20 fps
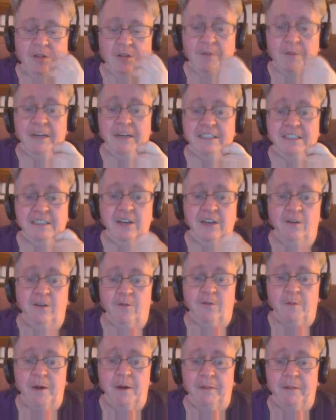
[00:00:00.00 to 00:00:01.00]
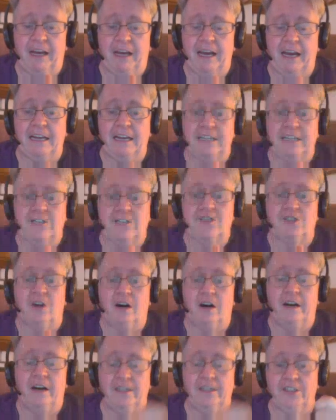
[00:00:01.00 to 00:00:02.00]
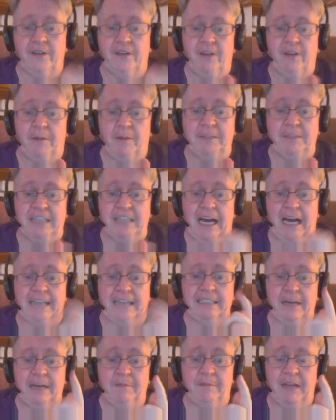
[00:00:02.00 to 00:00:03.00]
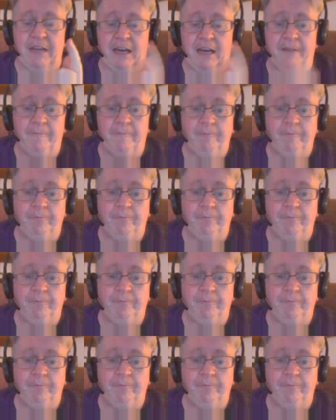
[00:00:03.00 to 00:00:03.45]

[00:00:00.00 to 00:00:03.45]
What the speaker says: which I'm going to steal from him like I did Strahd and shove it up his ass. Same thing.